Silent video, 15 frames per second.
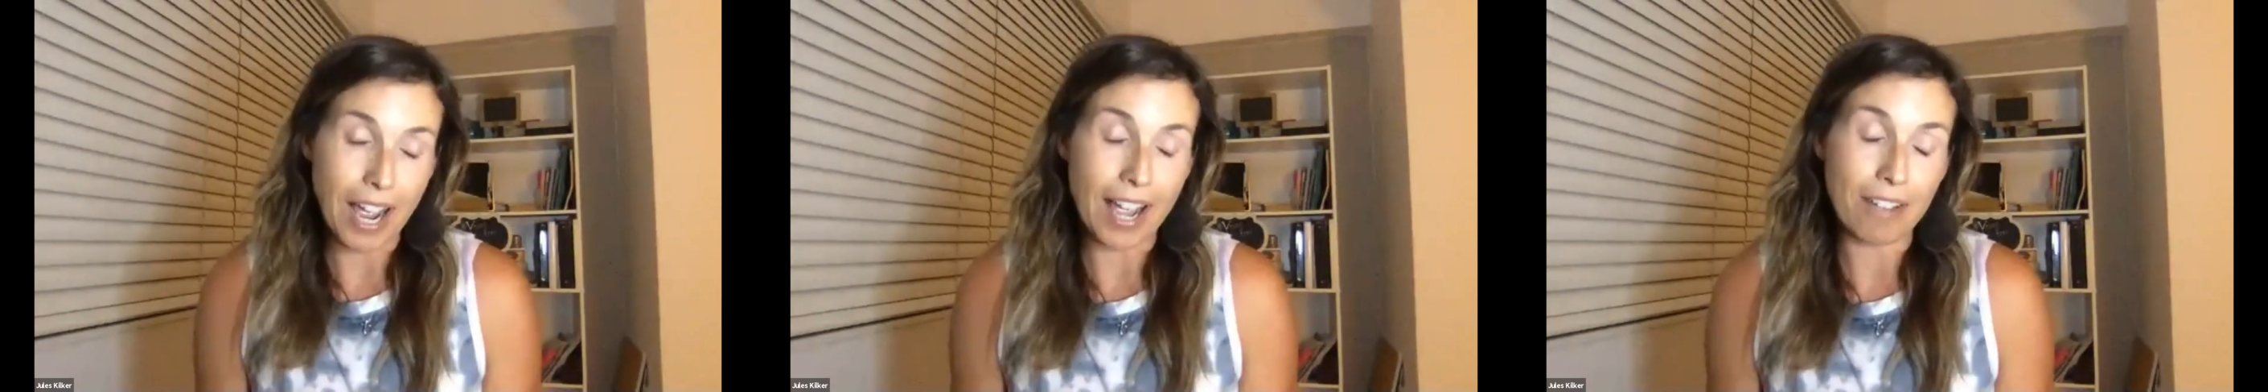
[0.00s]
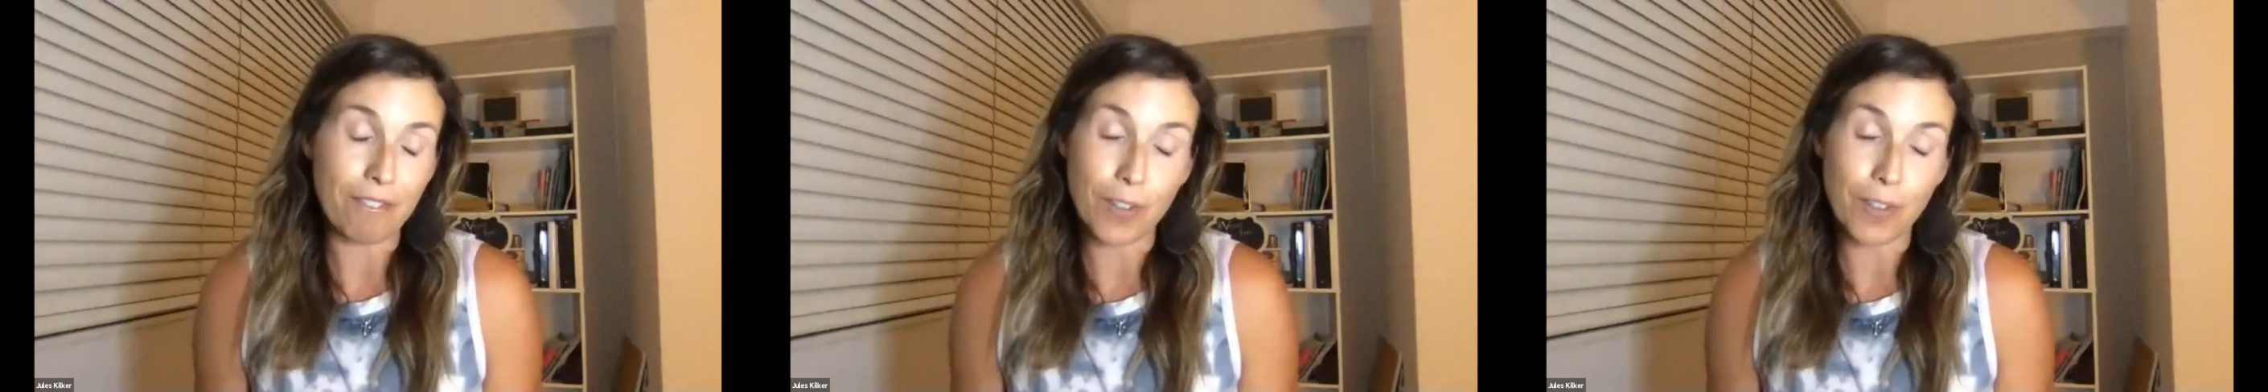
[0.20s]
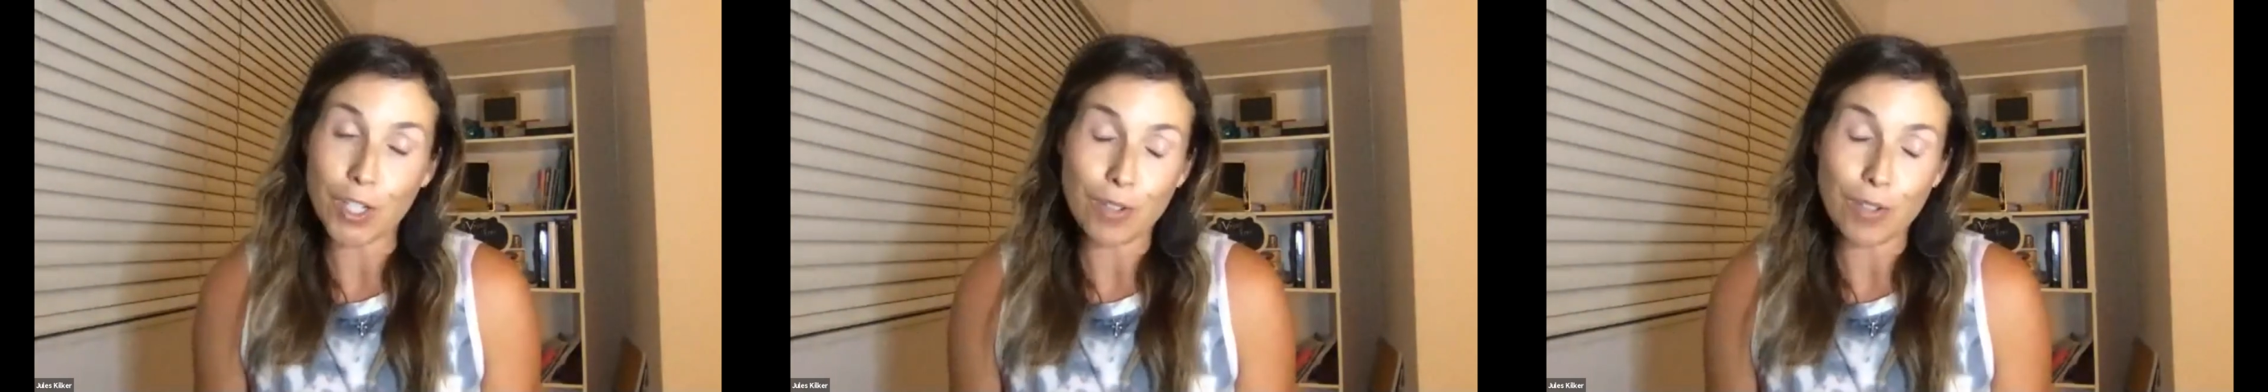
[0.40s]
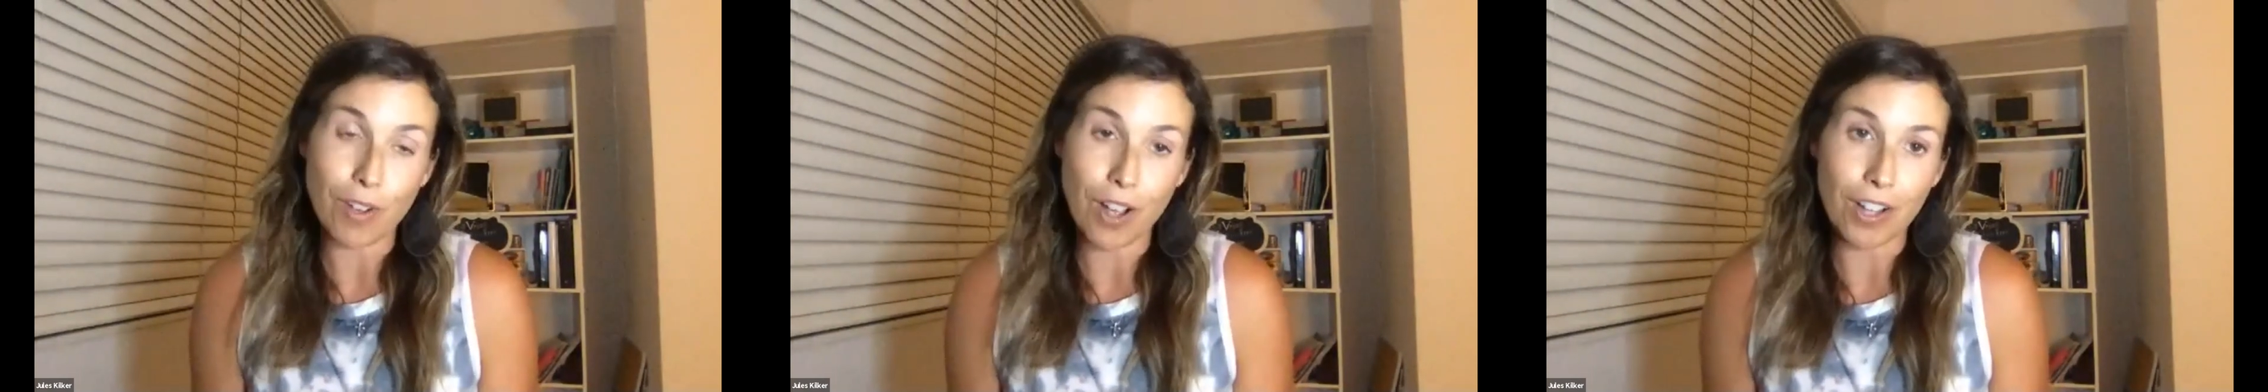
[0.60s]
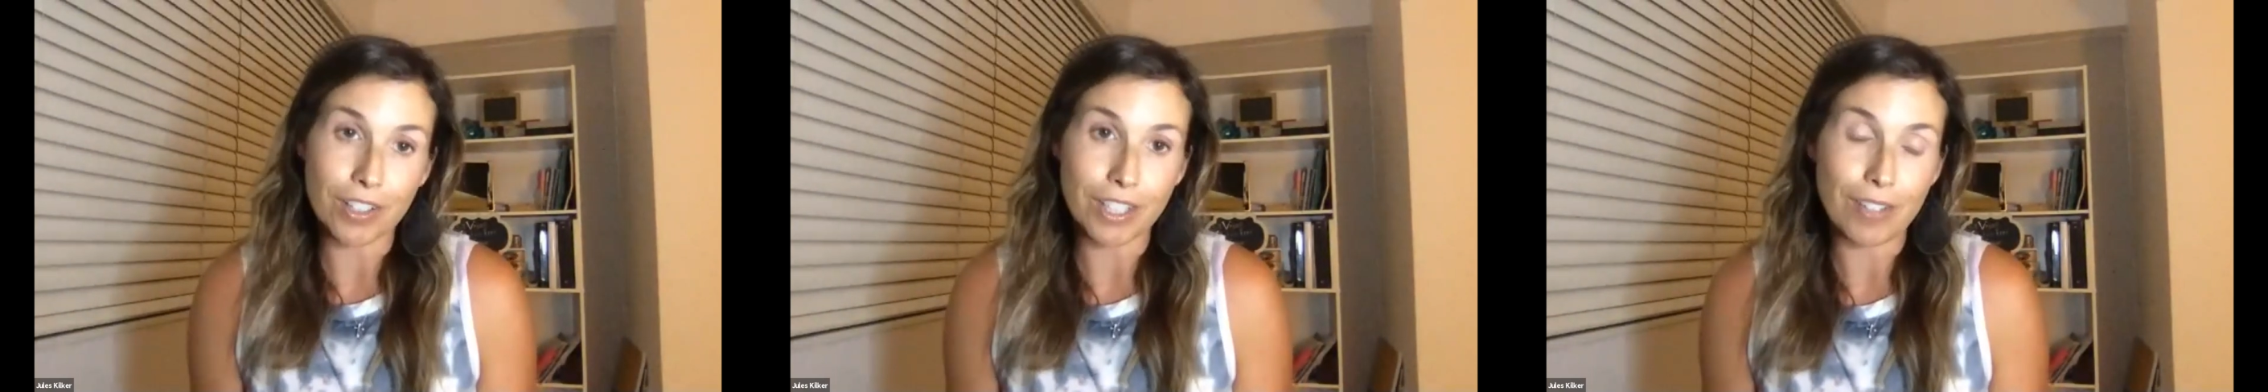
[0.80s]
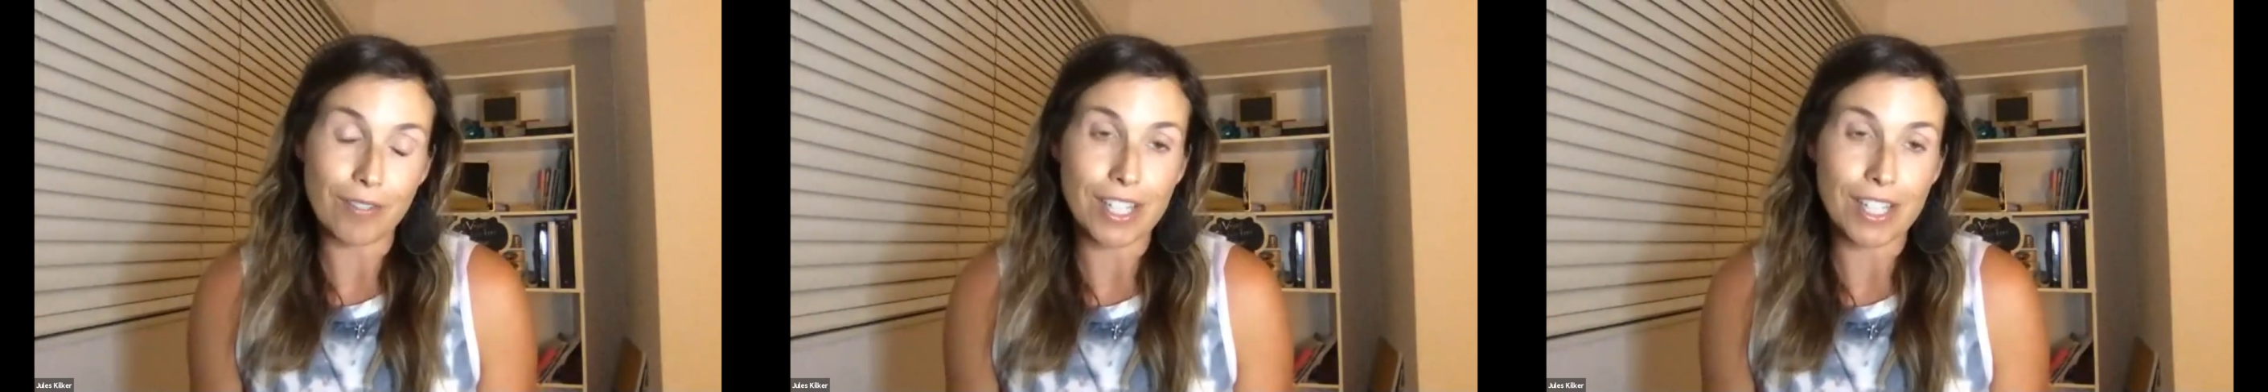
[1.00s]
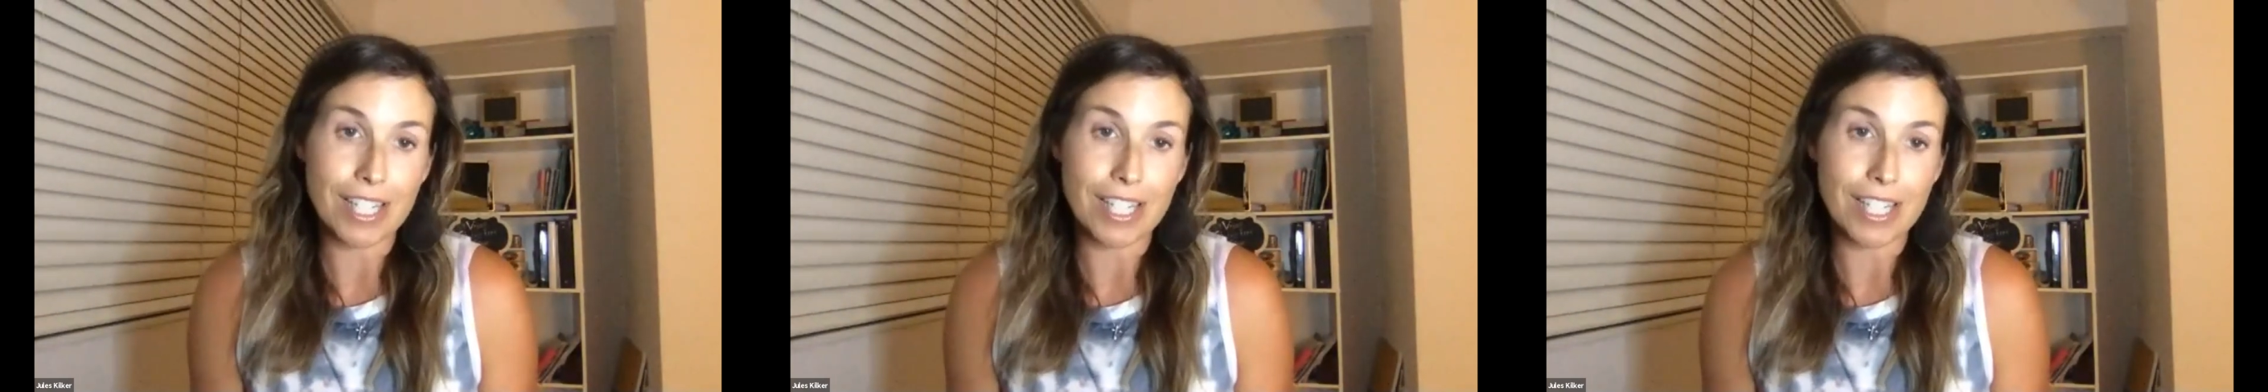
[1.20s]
I first of all live in